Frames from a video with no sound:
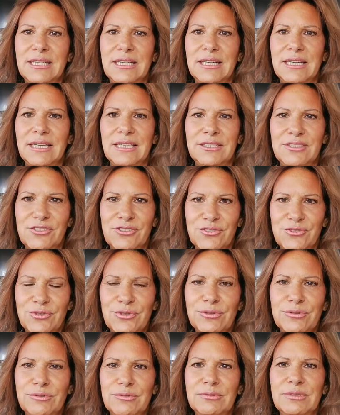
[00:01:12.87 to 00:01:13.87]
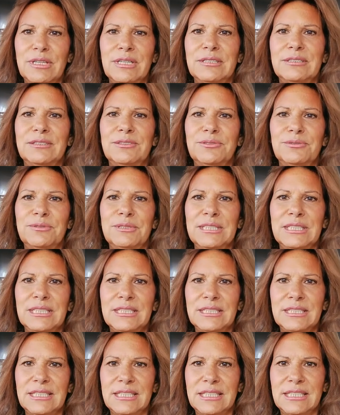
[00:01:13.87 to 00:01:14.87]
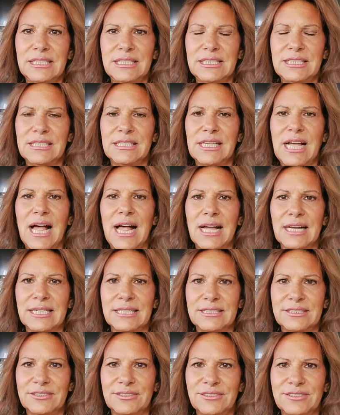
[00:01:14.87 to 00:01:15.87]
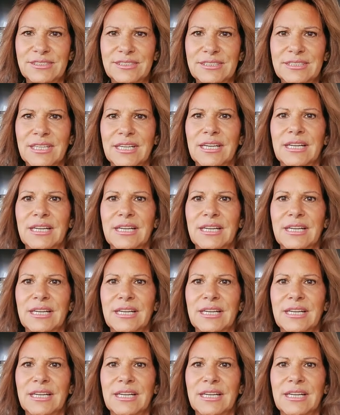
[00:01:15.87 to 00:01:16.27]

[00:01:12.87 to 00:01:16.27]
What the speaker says: it's true that doing these hackathons